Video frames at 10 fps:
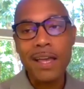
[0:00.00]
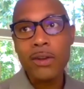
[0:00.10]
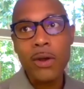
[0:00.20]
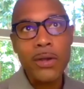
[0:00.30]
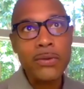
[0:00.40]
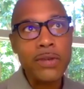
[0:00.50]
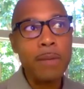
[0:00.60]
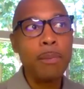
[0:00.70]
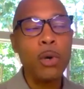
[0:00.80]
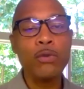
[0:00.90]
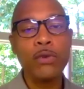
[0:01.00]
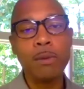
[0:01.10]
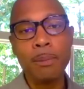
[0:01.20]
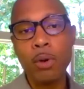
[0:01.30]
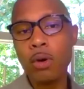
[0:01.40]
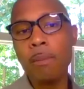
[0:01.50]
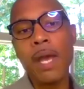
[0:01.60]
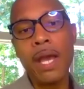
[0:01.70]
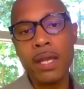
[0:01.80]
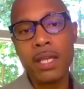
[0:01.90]
you know, I say both from a
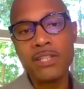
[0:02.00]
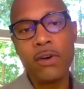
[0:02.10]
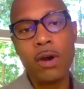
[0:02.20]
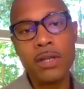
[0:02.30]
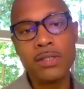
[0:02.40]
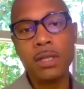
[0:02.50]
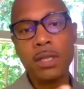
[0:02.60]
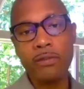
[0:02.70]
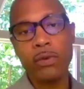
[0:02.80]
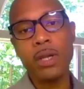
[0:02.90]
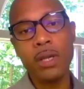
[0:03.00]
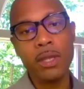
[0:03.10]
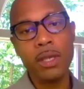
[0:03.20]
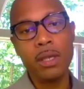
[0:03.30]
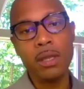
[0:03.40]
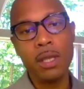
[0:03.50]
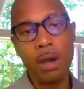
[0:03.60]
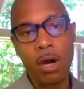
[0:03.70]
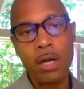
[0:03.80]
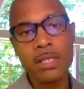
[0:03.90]
programmatic as far as delivering the the
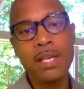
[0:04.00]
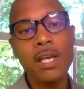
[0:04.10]
art,